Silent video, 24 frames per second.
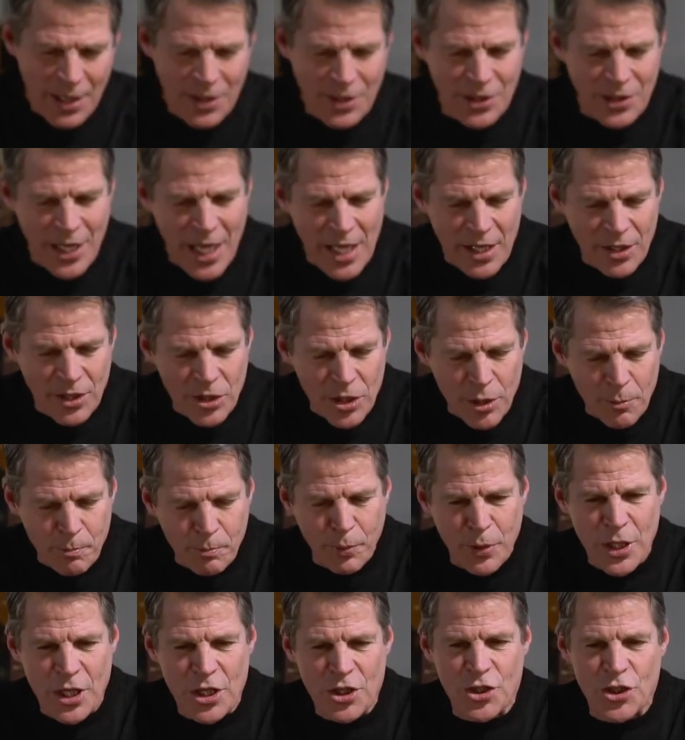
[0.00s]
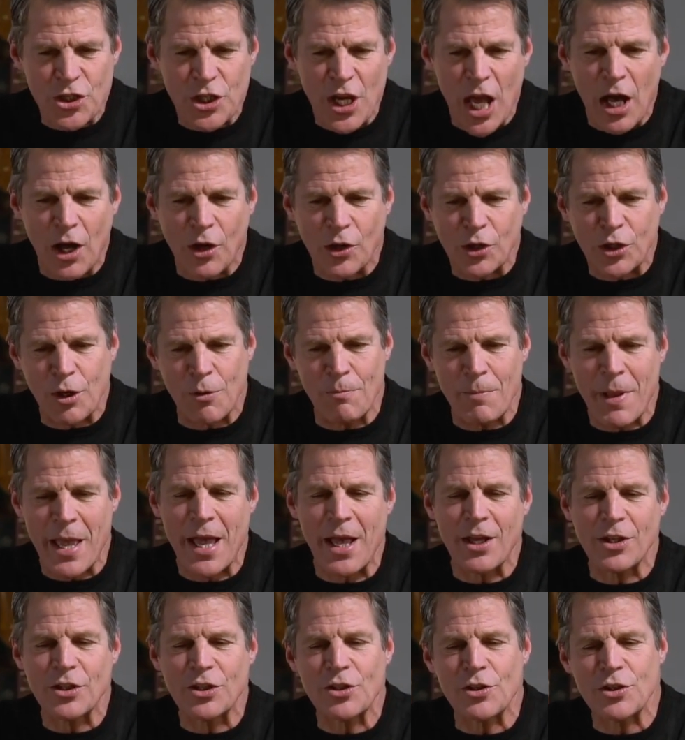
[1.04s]
Then the priest shall
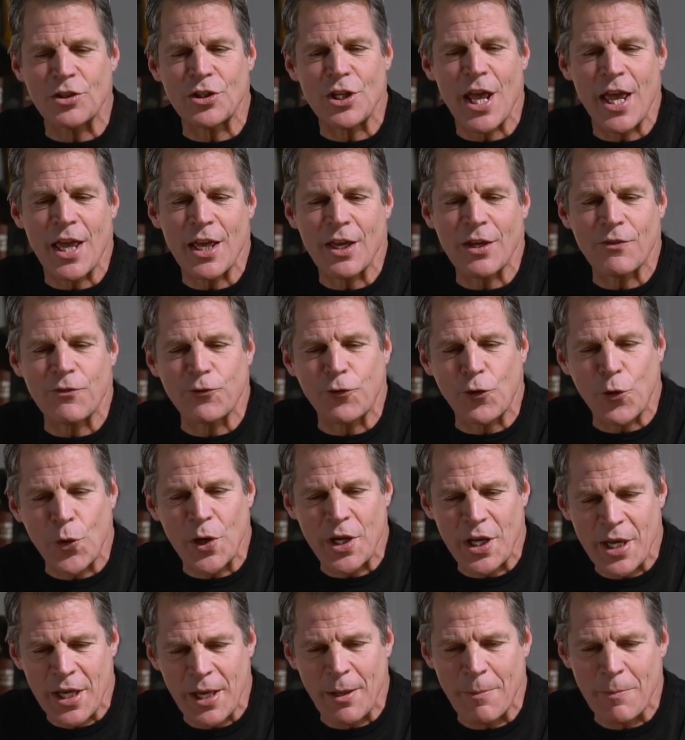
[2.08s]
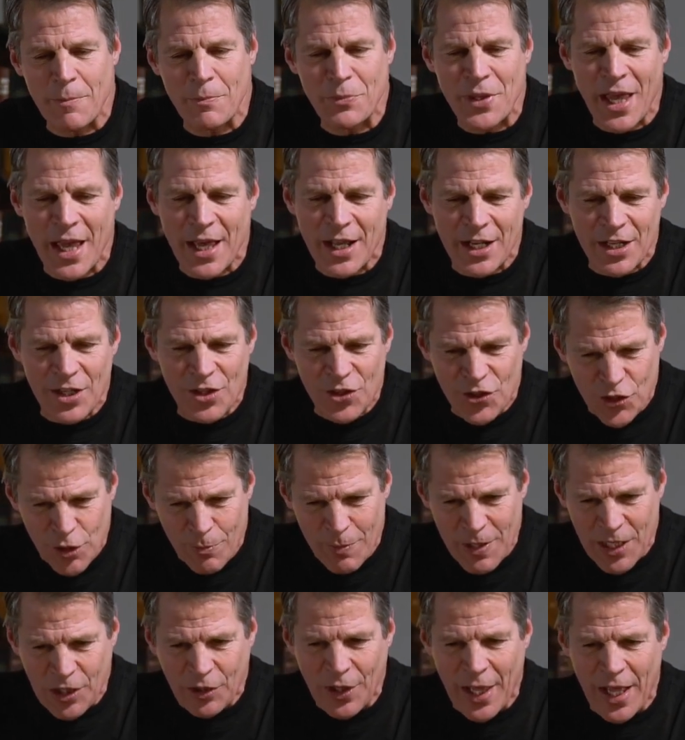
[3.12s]
command to take for him, that is,
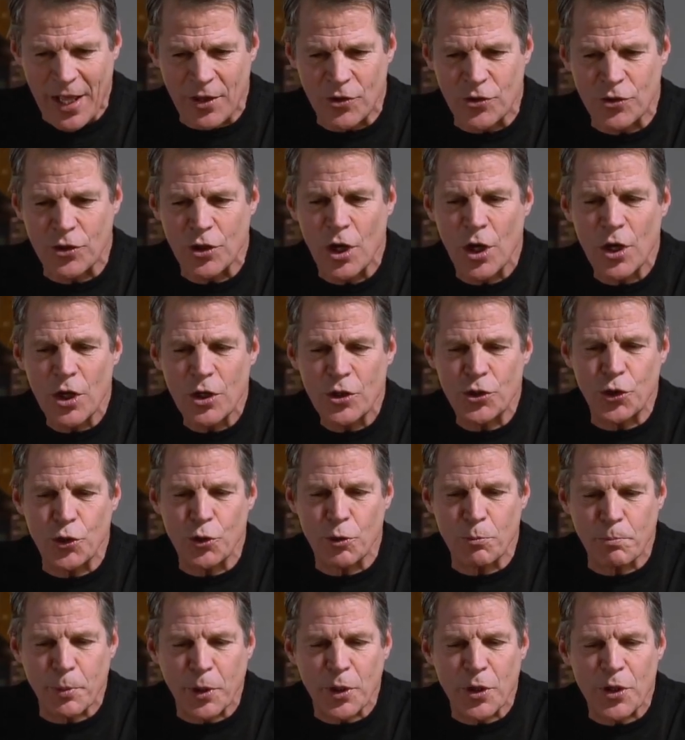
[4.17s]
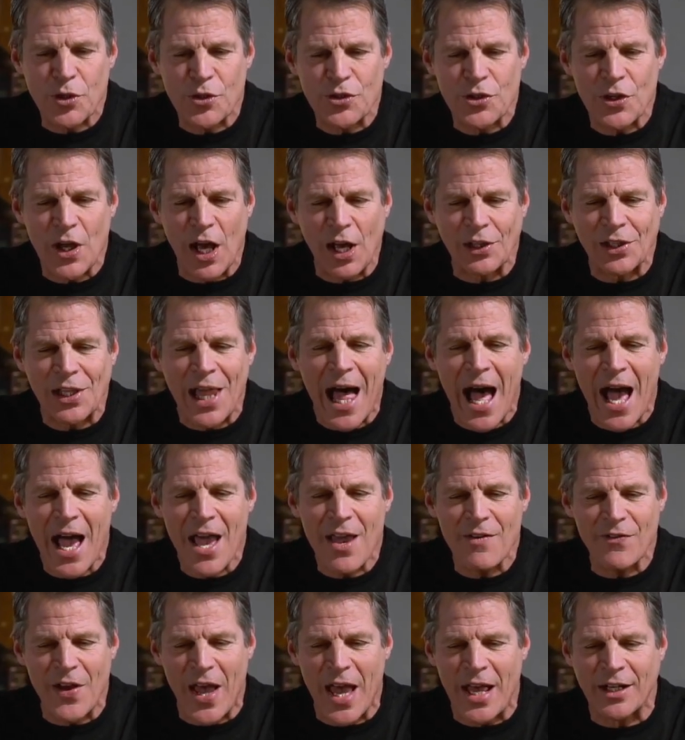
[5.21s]
to be cleansed, two birds
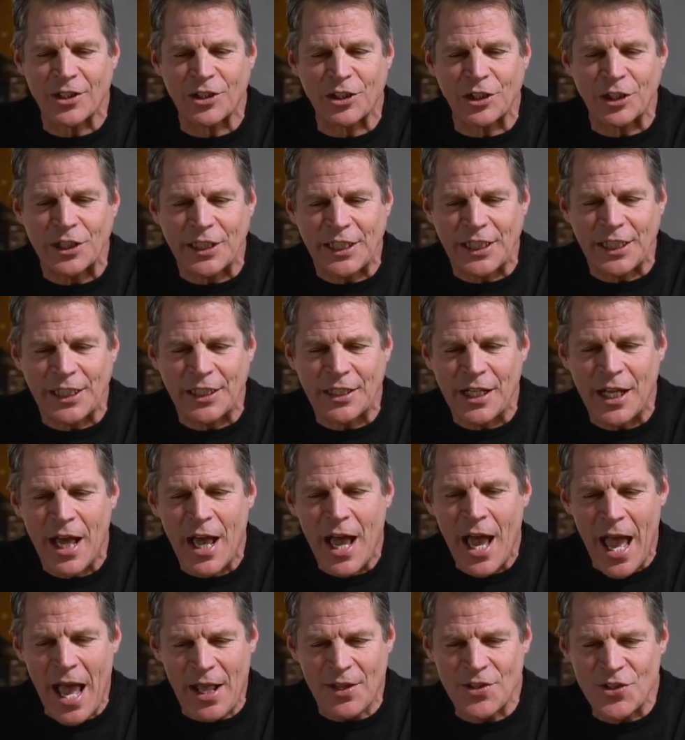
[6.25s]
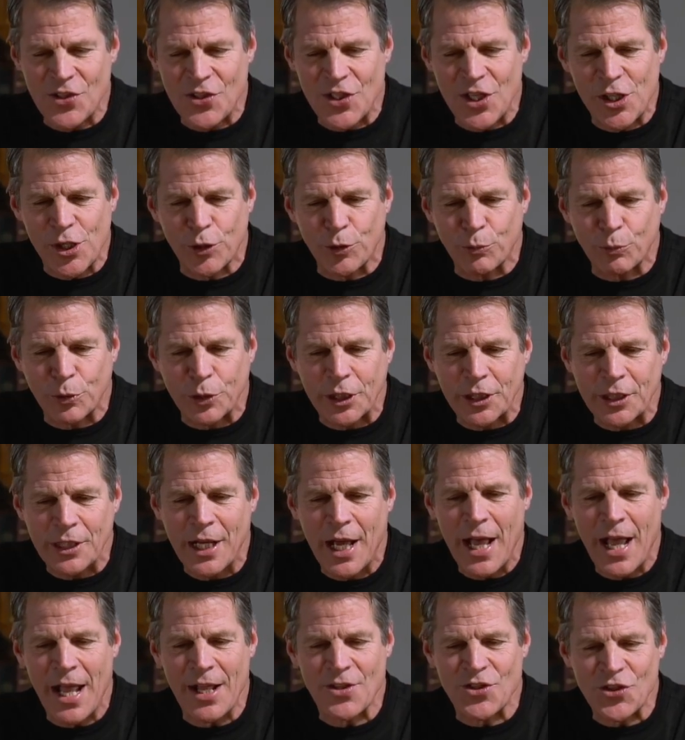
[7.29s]
alive and clean, and cedar wood,
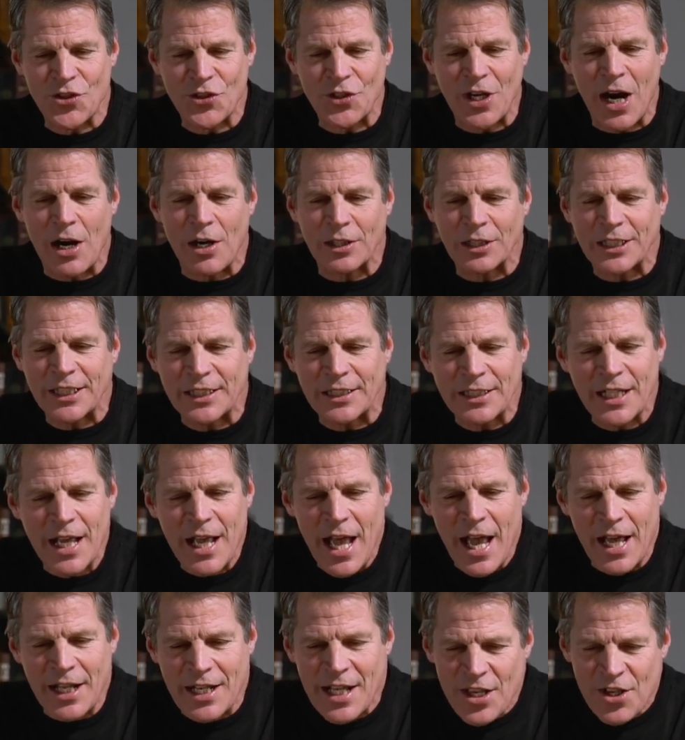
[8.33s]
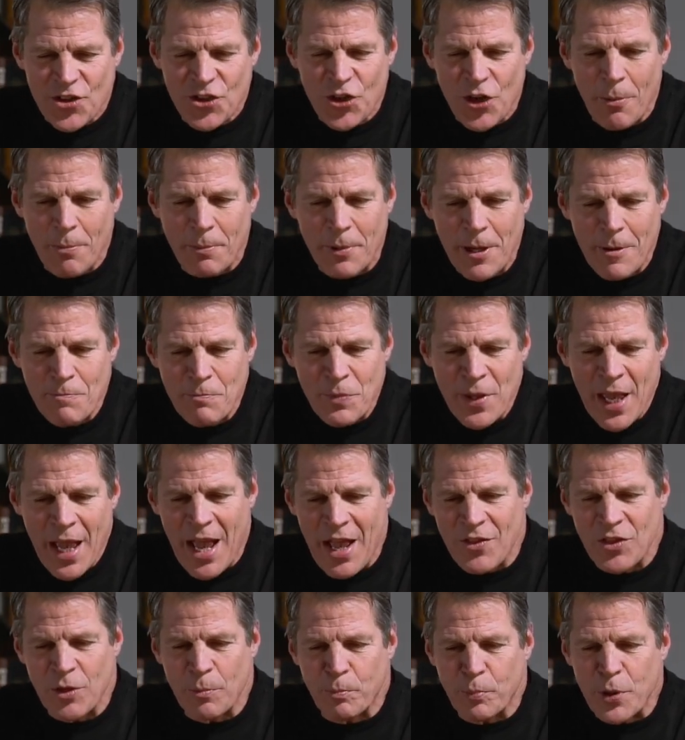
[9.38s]
and scarlet, and hyssop.
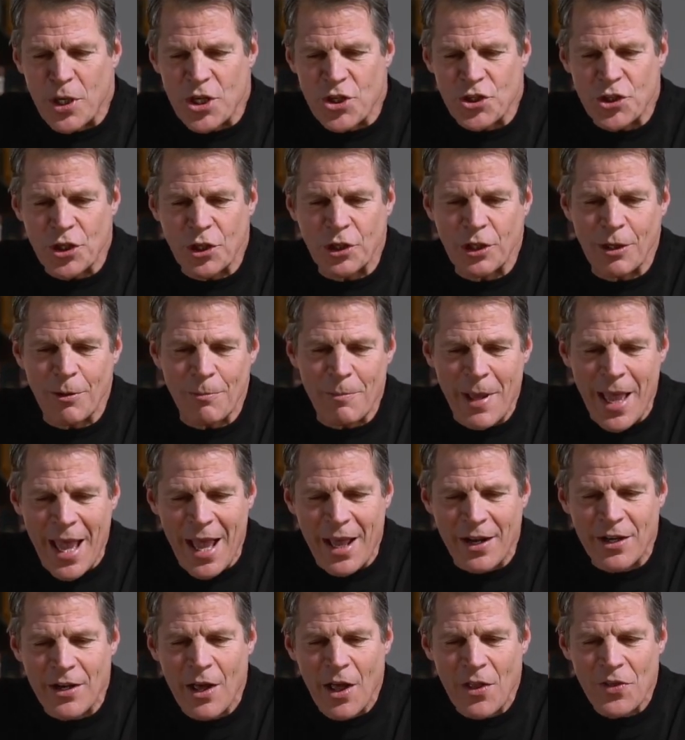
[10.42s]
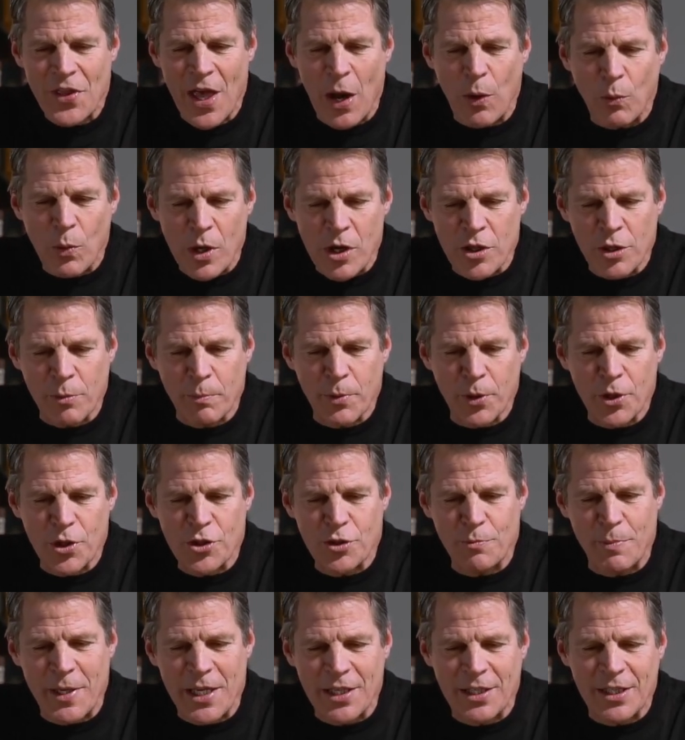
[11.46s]
And the priest shall command that one of the
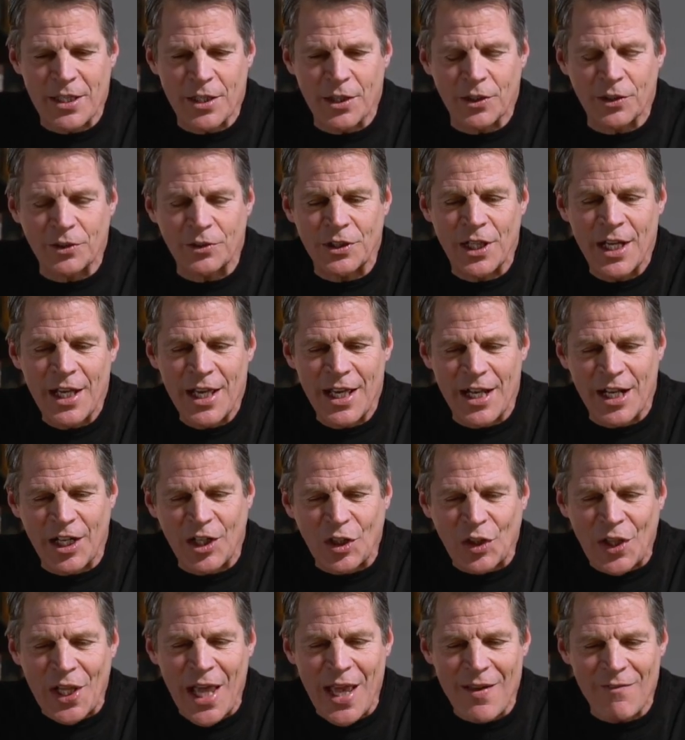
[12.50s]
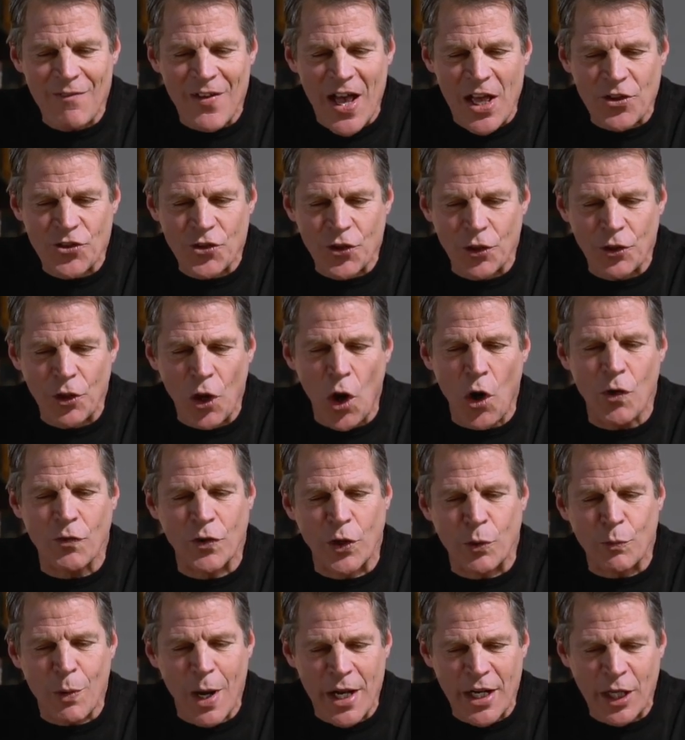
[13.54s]
birds be killed in a clay vessel
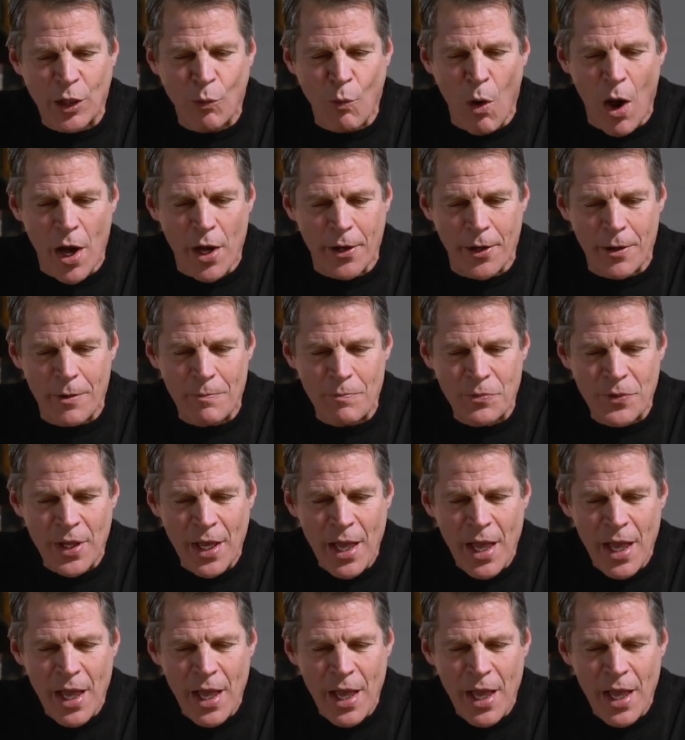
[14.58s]
over running water.